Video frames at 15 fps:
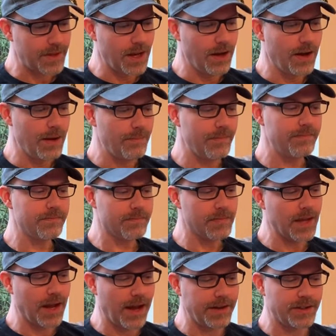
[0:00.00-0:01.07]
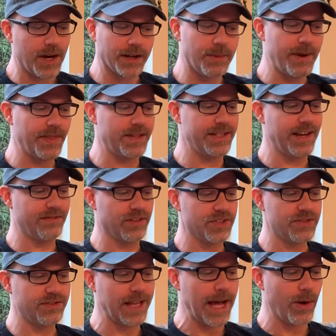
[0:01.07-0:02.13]
Um, I talked about the
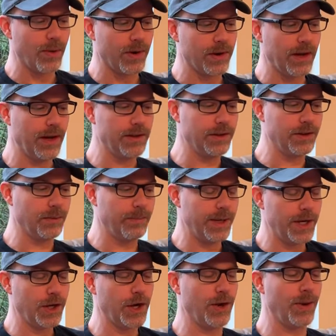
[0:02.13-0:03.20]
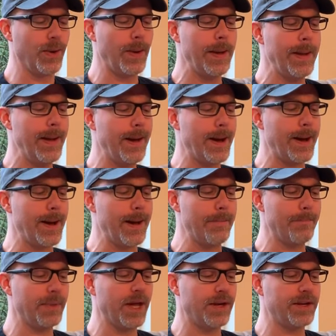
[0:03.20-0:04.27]
devil's flower a little bit ago.
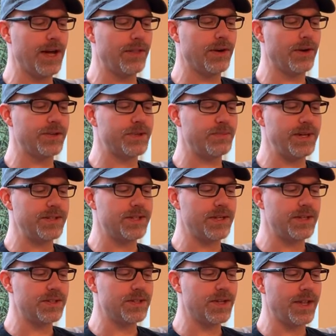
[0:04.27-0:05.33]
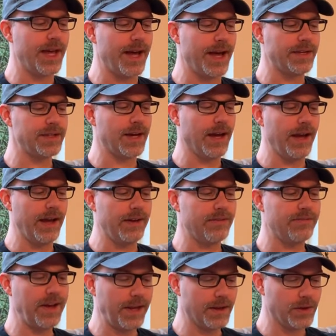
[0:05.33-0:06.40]
Um, another species that I
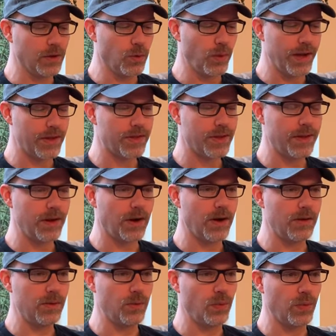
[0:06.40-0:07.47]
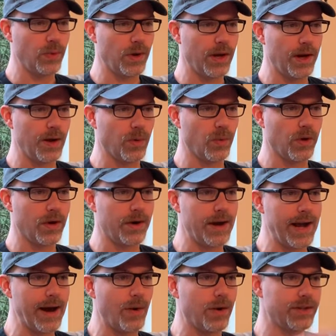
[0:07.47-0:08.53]
failed with uh, were
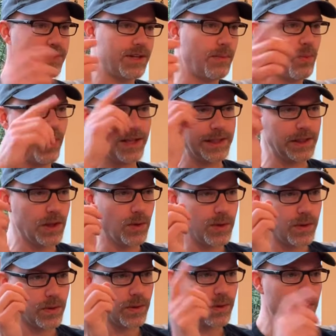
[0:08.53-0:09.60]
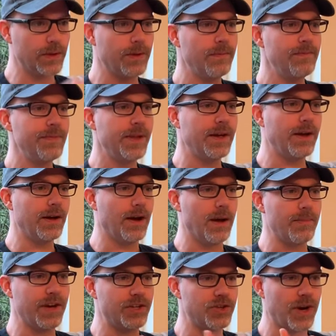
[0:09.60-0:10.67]
our somewhat local,
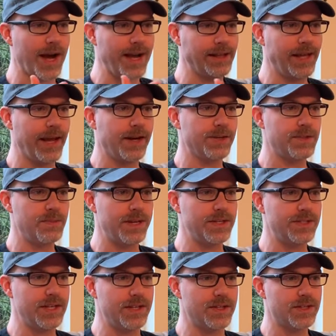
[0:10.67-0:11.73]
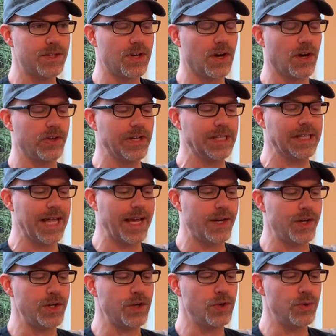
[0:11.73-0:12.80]
um, a dry land species called
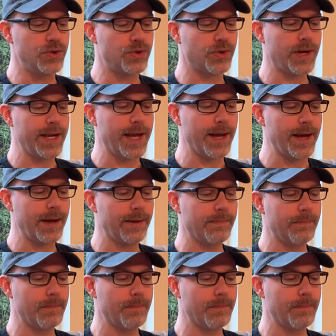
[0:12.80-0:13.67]
Lydonutria,